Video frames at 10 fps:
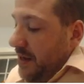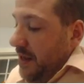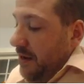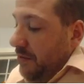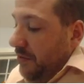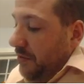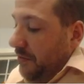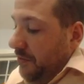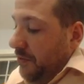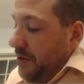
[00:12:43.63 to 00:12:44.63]
equals
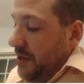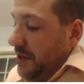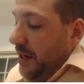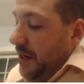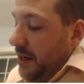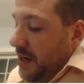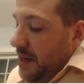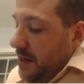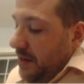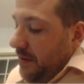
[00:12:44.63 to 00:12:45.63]
14
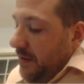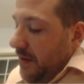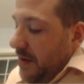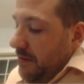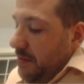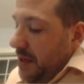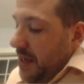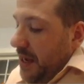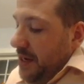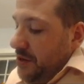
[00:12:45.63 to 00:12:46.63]

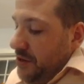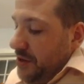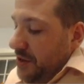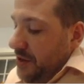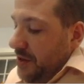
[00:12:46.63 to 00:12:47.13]
pH.